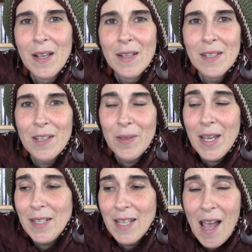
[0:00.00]
So
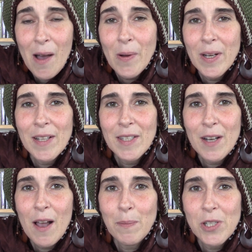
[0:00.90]
that's out as an
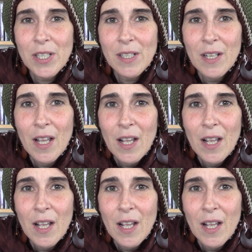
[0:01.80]
option.